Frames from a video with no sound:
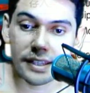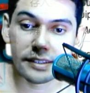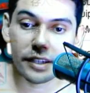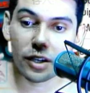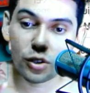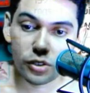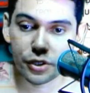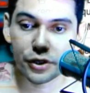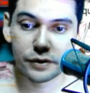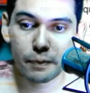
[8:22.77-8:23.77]
And the
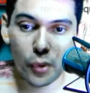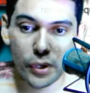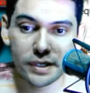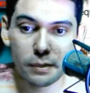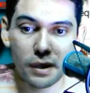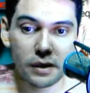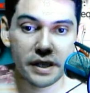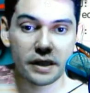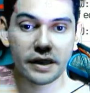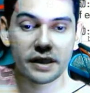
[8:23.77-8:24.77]
other good point about
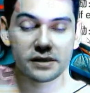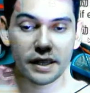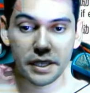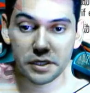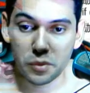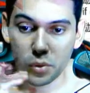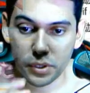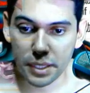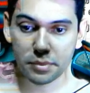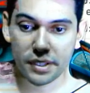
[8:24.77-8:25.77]
it is that it will
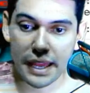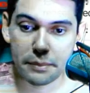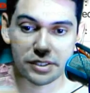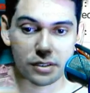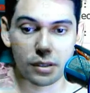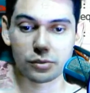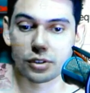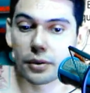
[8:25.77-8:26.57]
keep the enemies close.